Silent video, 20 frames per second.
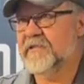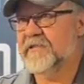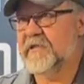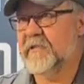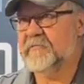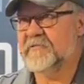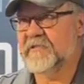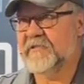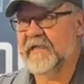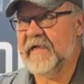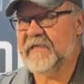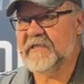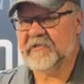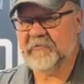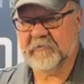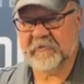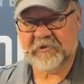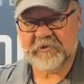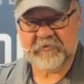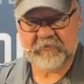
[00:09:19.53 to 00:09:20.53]
Some
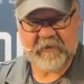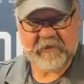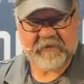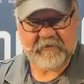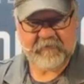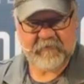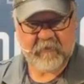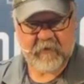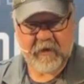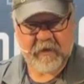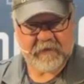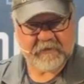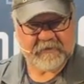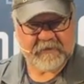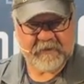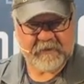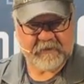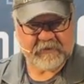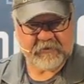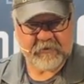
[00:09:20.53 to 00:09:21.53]
states restrict for
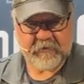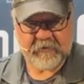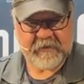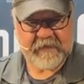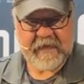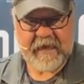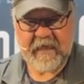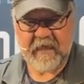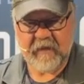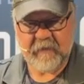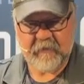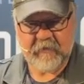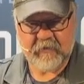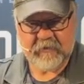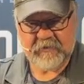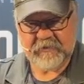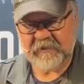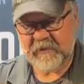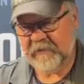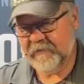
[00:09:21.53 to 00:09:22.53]
hunting certain
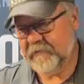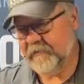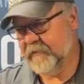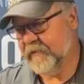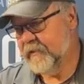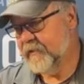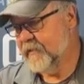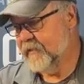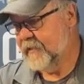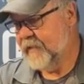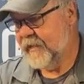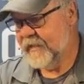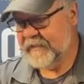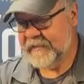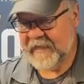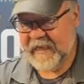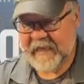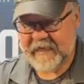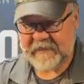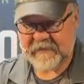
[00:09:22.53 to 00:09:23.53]
calibers and
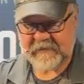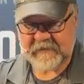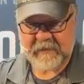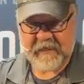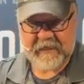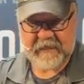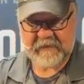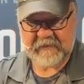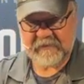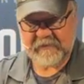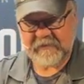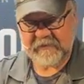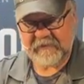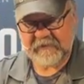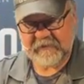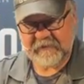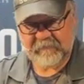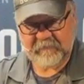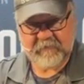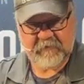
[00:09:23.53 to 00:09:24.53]
case lengths
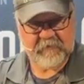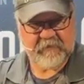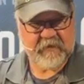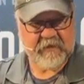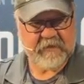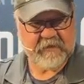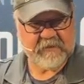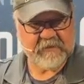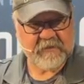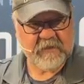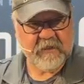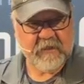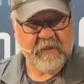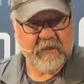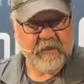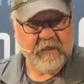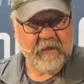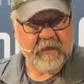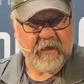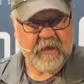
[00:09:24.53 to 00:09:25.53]
and different things.
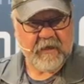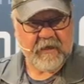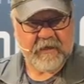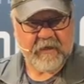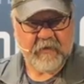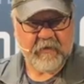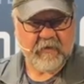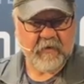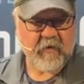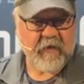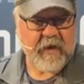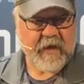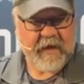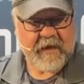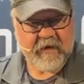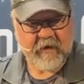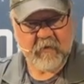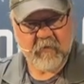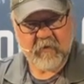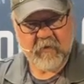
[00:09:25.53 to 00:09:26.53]
Here in
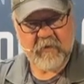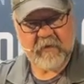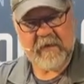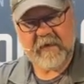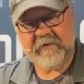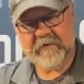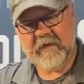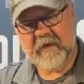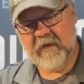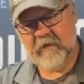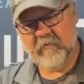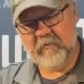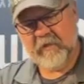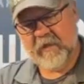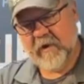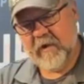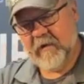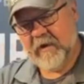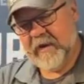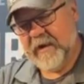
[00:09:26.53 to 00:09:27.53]
Ohio, we're allowed to hunt
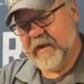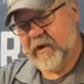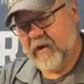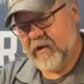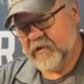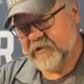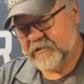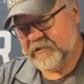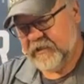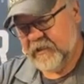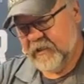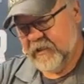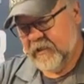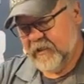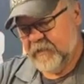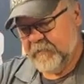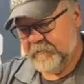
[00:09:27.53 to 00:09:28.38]
with our ARs,